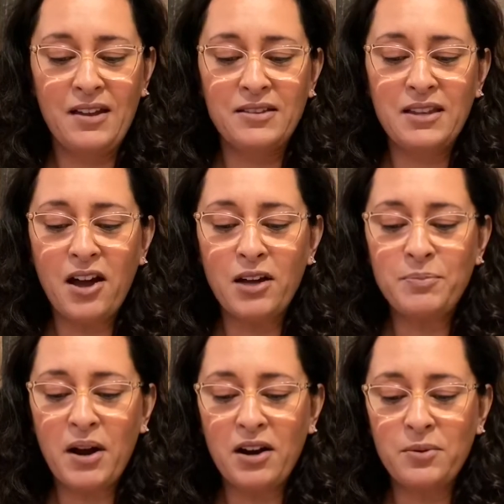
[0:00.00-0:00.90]
The odd
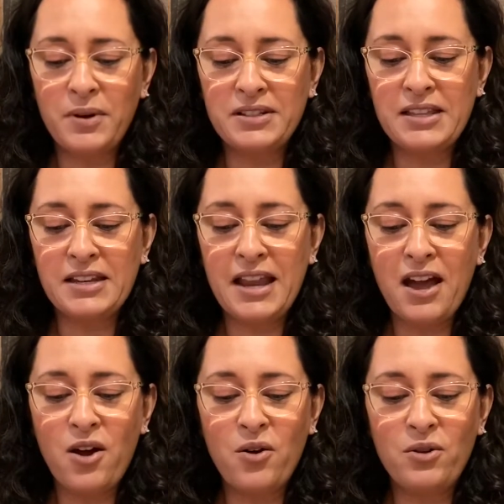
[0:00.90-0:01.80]
part was that
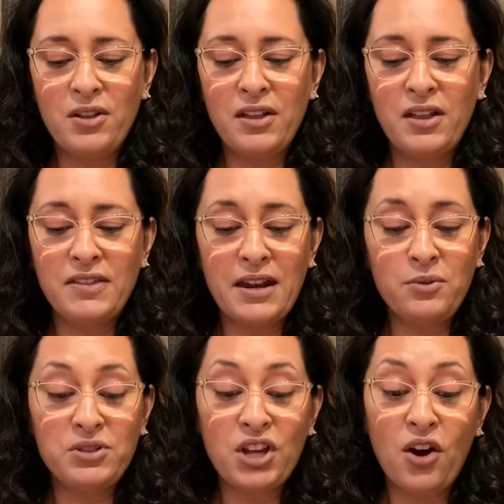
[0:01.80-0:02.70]
now that it
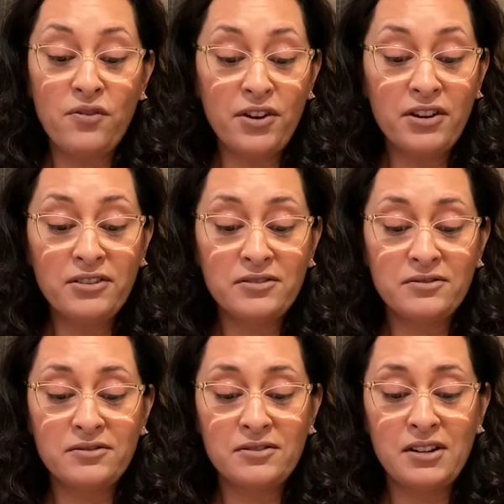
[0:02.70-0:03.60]
was over,
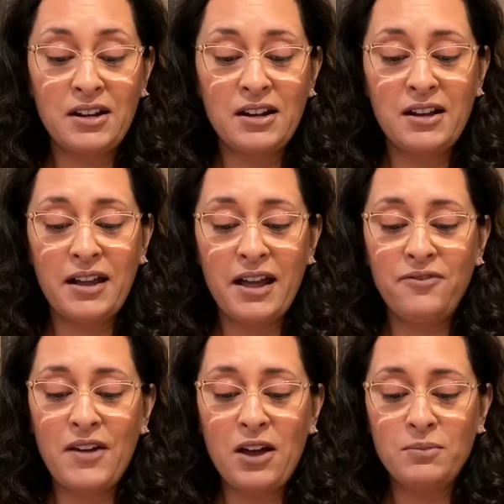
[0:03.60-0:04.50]
I
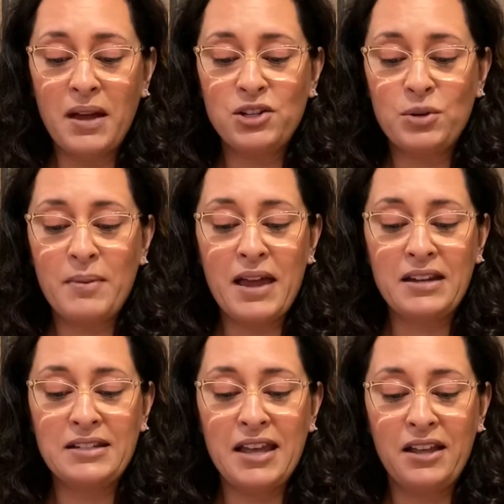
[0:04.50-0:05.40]
found my
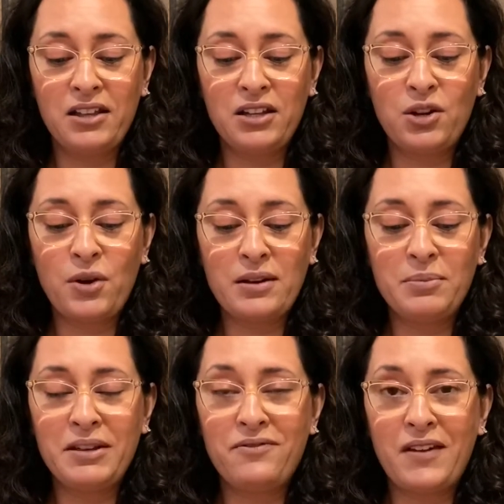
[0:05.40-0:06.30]
traumatic tale
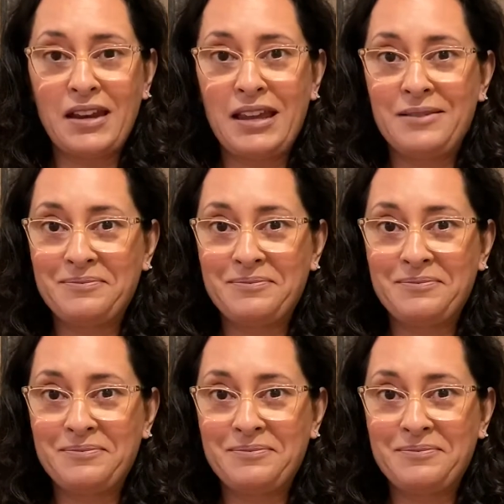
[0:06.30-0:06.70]
incredibly funny.